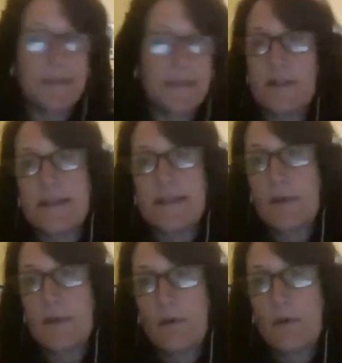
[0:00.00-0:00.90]
It's just some
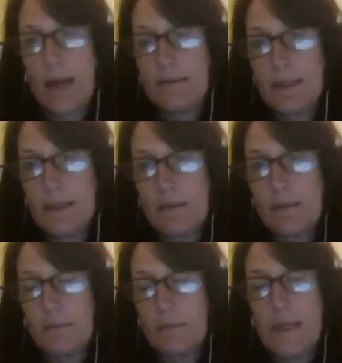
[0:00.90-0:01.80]
little mind thing that
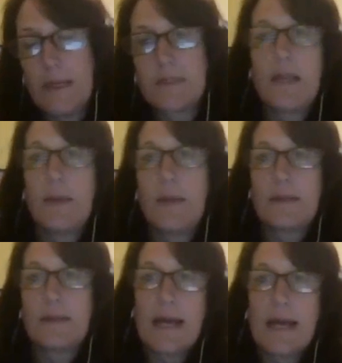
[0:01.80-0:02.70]
people tend to pick
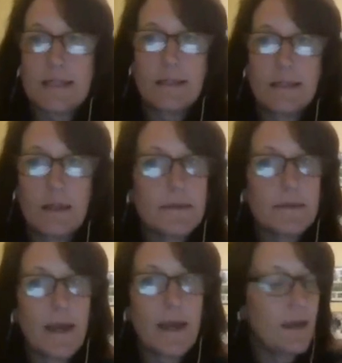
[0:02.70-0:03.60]
the last thing that you
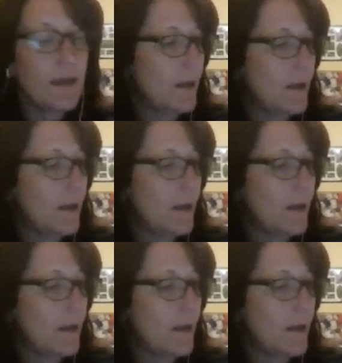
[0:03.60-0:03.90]
say.